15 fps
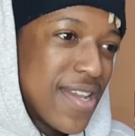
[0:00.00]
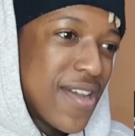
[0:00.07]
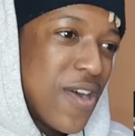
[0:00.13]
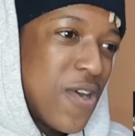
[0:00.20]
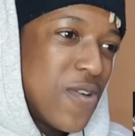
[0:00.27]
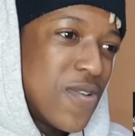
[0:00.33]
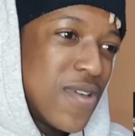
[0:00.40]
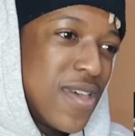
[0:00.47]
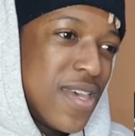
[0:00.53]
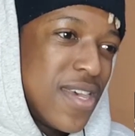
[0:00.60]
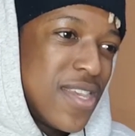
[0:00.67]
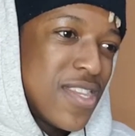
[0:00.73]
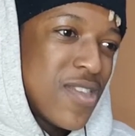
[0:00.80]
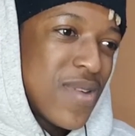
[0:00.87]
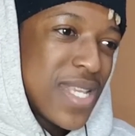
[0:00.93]
Cool.
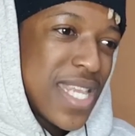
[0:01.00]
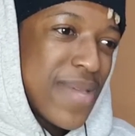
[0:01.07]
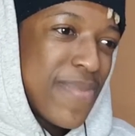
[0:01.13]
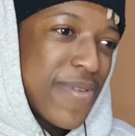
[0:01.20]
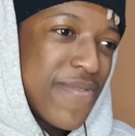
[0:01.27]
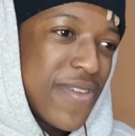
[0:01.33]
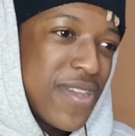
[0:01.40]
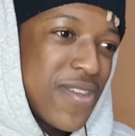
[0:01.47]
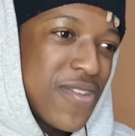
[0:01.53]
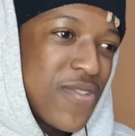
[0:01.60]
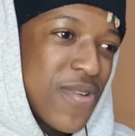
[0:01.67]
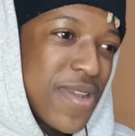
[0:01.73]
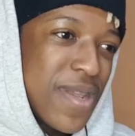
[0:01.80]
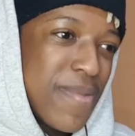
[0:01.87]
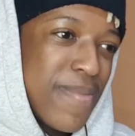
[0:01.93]
So what type of video do
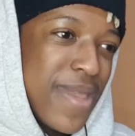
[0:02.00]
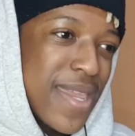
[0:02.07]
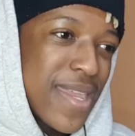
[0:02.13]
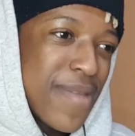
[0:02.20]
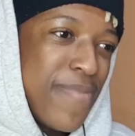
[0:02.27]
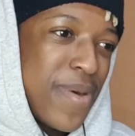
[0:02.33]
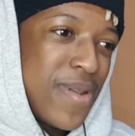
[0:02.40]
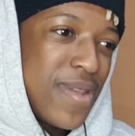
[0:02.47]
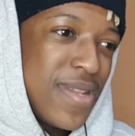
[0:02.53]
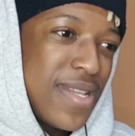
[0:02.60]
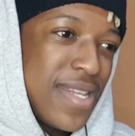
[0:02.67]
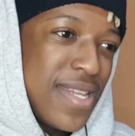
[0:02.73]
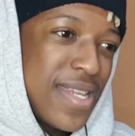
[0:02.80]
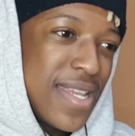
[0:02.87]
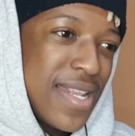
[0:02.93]
you want to make? Polo
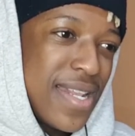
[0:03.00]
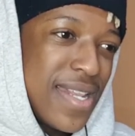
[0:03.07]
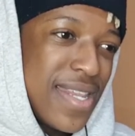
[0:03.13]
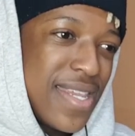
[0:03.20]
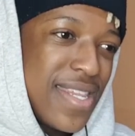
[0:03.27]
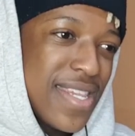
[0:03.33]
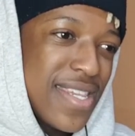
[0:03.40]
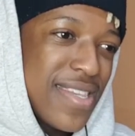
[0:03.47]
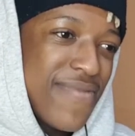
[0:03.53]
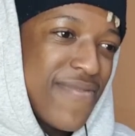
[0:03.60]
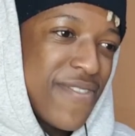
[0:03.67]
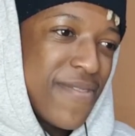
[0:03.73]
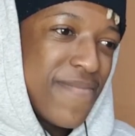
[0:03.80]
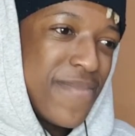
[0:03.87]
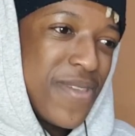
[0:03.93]
G, let's just
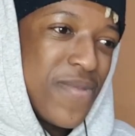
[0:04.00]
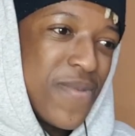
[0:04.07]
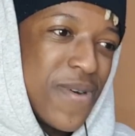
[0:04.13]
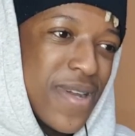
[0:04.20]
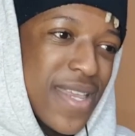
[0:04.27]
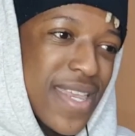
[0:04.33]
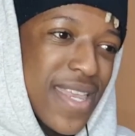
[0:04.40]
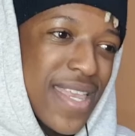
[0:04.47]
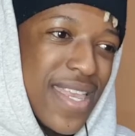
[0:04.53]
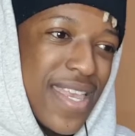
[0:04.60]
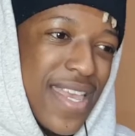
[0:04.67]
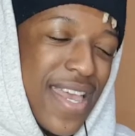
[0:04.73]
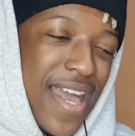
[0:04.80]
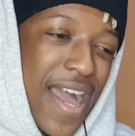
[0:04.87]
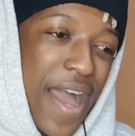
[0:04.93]
film me walking.
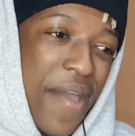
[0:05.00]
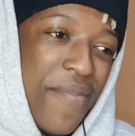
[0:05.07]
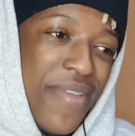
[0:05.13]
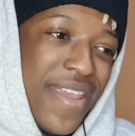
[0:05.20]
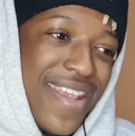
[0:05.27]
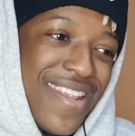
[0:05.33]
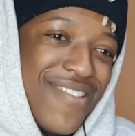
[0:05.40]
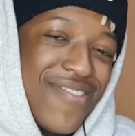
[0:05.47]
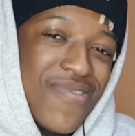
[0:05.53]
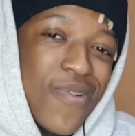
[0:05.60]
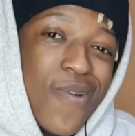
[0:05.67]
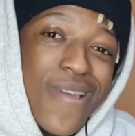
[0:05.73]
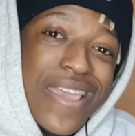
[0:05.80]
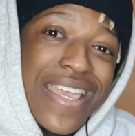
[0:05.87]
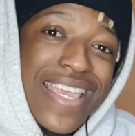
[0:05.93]
I mean, he was
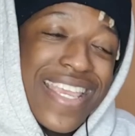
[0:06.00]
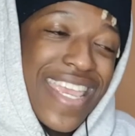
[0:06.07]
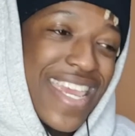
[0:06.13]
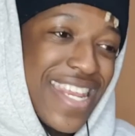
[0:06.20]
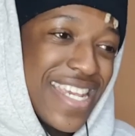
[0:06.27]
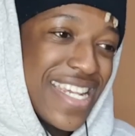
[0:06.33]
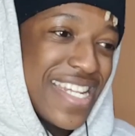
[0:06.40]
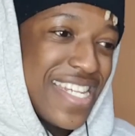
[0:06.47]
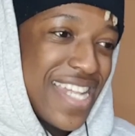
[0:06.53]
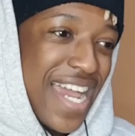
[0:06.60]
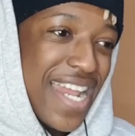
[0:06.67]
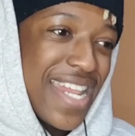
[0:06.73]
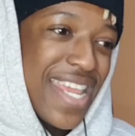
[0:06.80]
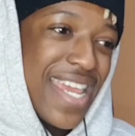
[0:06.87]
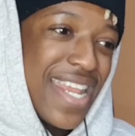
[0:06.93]
walking and getting
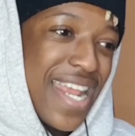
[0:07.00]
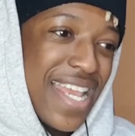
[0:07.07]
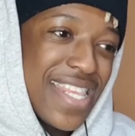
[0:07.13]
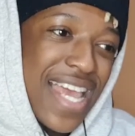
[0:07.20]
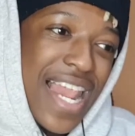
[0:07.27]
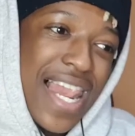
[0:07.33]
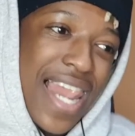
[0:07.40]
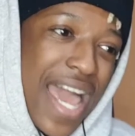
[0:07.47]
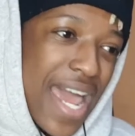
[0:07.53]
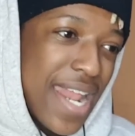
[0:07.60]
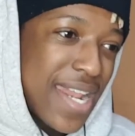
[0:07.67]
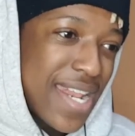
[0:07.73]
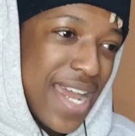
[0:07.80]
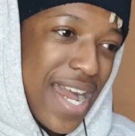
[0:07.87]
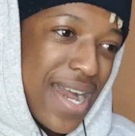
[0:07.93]
shot, and that's a lot.
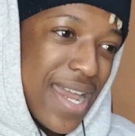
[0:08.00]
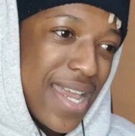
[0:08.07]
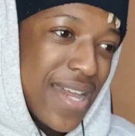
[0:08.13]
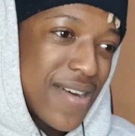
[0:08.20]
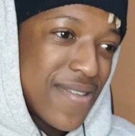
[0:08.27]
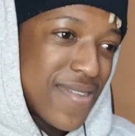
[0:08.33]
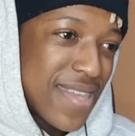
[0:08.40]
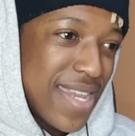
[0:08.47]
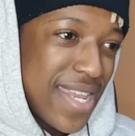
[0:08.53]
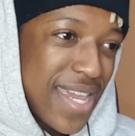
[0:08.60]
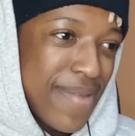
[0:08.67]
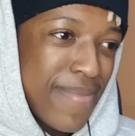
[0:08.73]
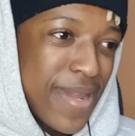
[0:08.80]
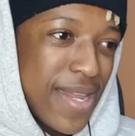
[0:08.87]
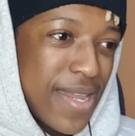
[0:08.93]
I ain't gonna say
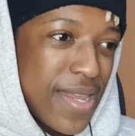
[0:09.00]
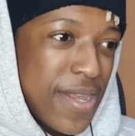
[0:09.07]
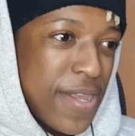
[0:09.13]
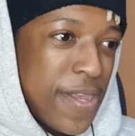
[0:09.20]
that, but.